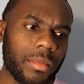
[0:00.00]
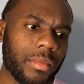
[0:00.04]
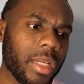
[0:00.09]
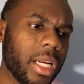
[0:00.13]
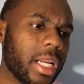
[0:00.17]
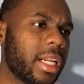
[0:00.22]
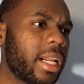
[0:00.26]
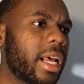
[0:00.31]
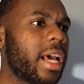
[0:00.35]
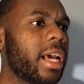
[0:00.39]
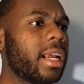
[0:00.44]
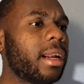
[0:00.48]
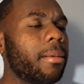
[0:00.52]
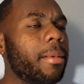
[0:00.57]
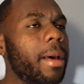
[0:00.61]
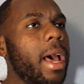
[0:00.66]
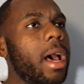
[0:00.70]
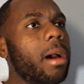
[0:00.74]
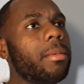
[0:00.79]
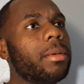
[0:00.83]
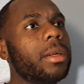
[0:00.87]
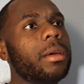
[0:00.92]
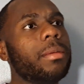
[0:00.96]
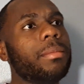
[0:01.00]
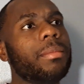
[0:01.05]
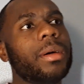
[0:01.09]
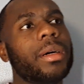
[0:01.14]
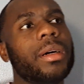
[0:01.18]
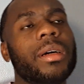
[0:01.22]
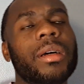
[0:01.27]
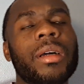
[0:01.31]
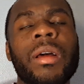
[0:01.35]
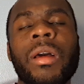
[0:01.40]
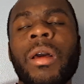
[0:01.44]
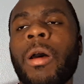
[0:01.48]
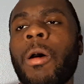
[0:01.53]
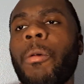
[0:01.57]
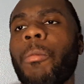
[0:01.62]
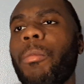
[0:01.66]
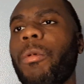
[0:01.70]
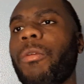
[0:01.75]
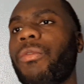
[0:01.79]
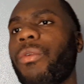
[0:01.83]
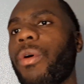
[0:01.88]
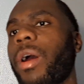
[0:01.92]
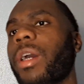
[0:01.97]
And I ended up happening. But
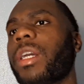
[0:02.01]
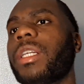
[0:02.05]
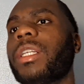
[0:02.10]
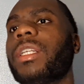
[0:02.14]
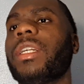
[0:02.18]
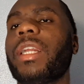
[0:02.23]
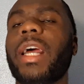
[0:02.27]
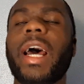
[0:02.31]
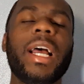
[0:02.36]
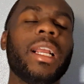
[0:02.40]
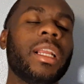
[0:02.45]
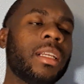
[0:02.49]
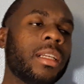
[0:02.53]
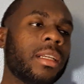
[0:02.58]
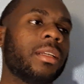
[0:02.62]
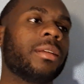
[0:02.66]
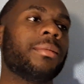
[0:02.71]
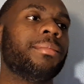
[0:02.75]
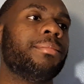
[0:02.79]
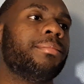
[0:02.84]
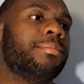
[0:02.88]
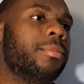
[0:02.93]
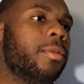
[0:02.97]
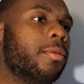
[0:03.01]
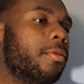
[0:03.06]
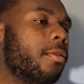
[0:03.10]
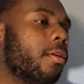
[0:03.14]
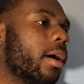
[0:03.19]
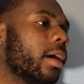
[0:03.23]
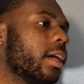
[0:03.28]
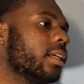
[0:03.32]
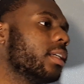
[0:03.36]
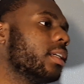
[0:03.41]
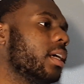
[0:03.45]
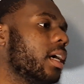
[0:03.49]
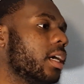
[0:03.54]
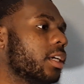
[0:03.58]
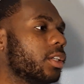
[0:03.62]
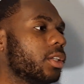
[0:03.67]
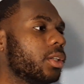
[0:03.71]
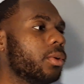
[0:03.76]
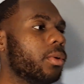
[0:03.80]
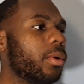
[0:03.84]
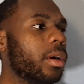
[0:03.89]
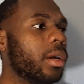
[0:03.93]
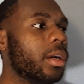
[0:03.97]
before I get to that, before I get to that
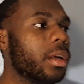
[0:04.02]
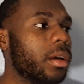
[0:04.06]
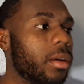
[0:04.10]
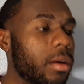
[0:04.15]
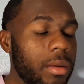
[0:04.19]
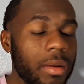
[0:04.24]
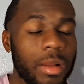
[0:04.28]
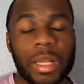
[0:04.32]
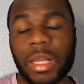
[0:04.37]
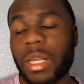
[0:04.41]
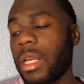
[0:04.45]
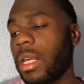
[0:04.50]
story though,